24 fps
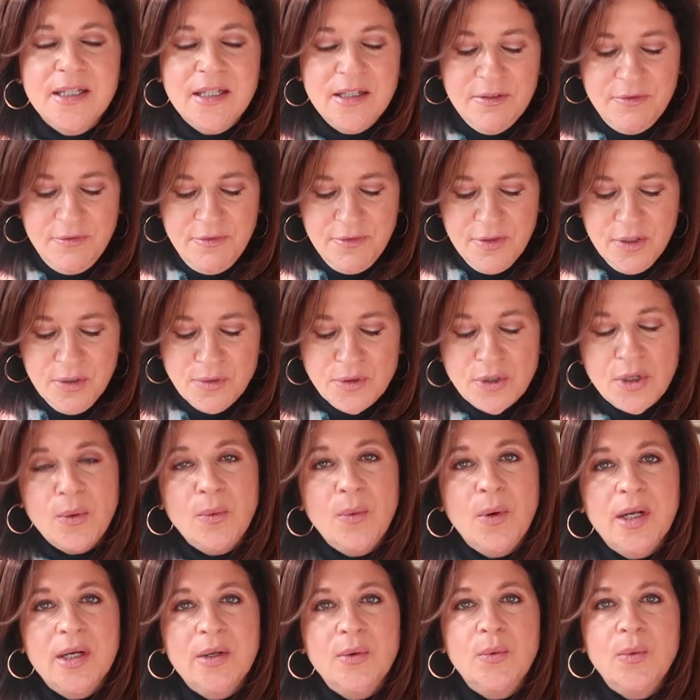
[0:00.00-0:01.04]
If you don't
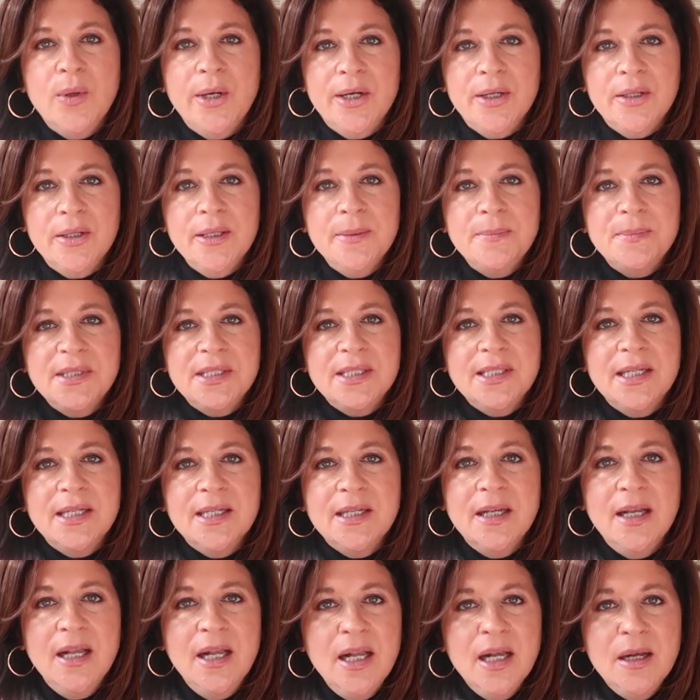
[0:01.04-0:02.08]
want to wear
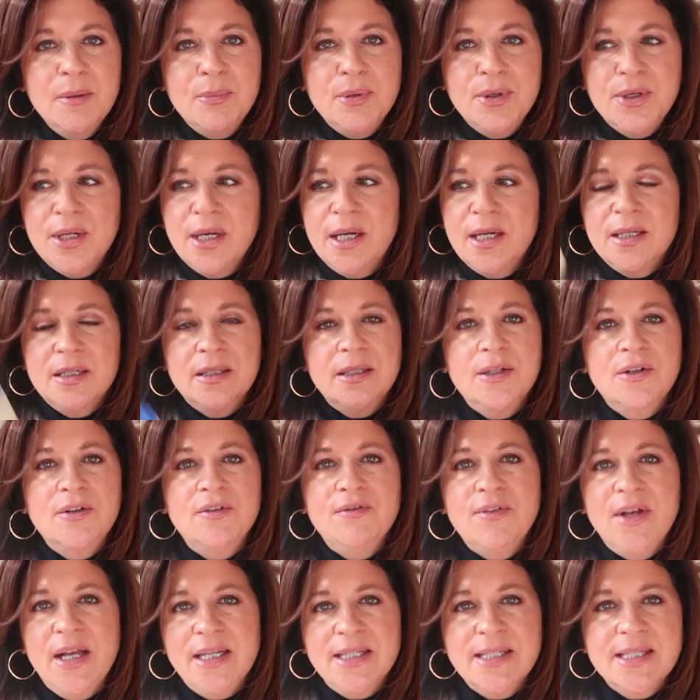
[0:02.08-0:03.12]
lipstick, put on a little
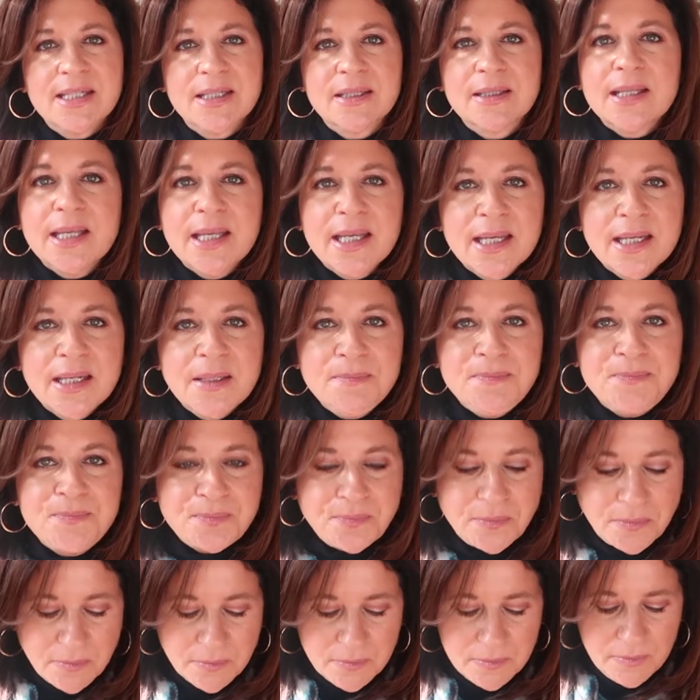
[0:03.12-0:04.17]
Vaseline,
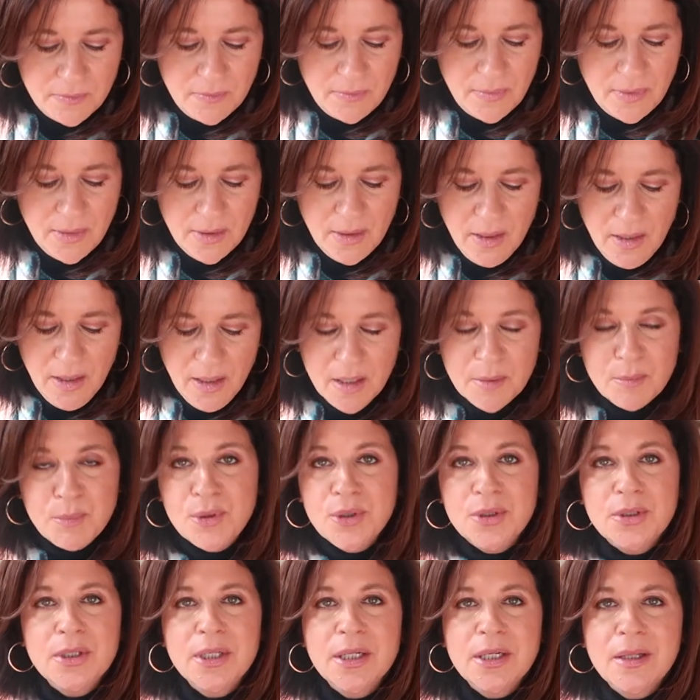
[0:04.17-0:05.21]
put
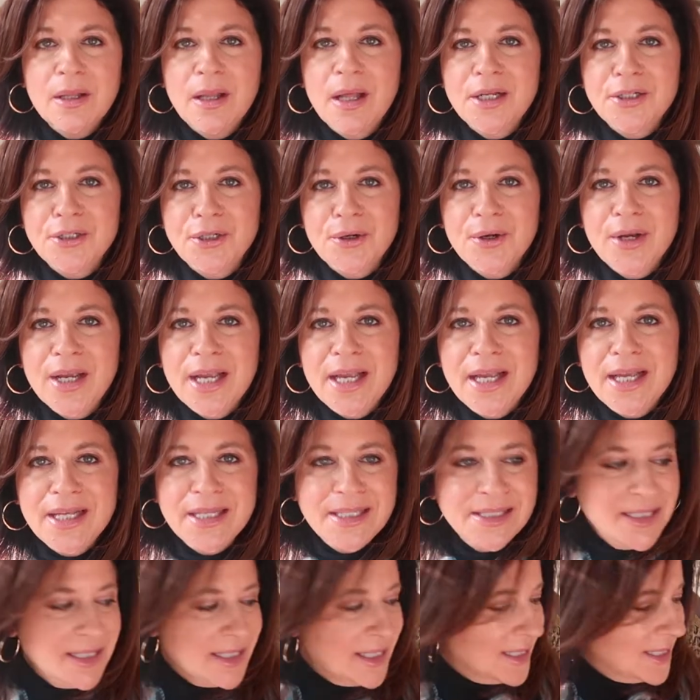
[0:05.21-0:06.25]
a little on your
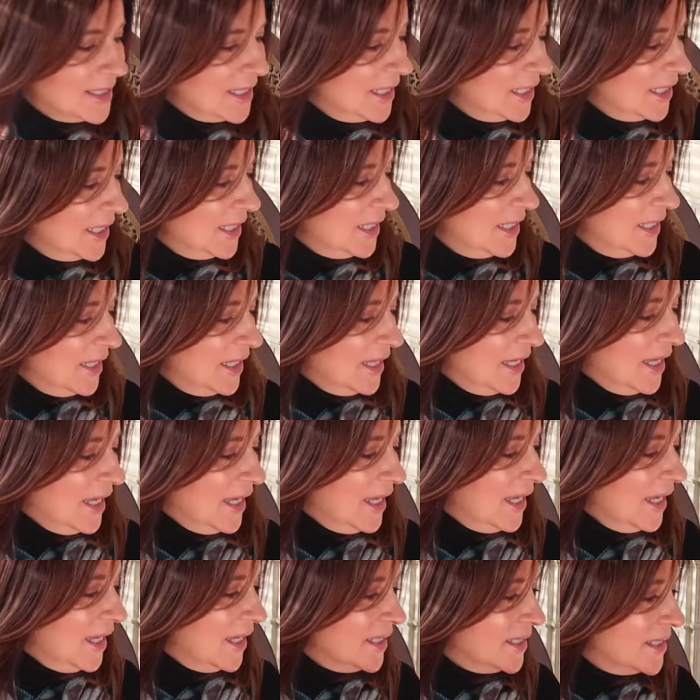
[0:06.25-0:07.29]
hands,
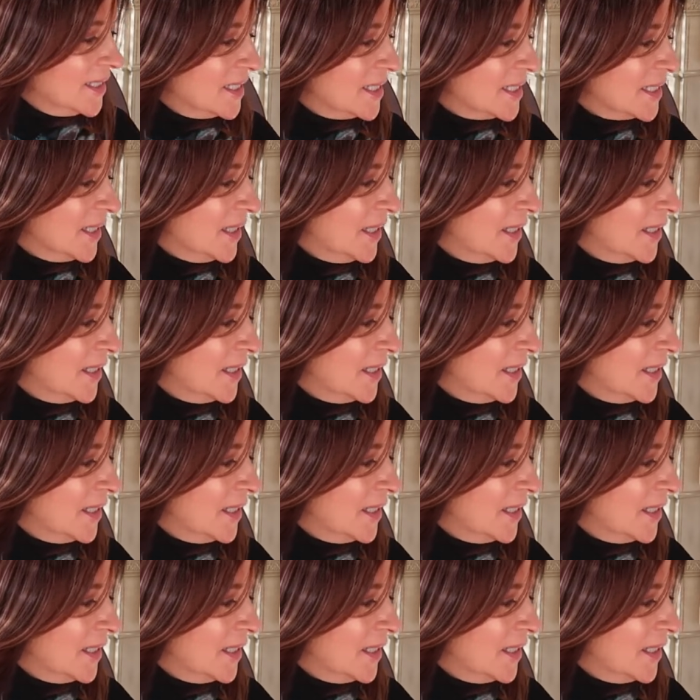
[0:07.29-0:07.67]
and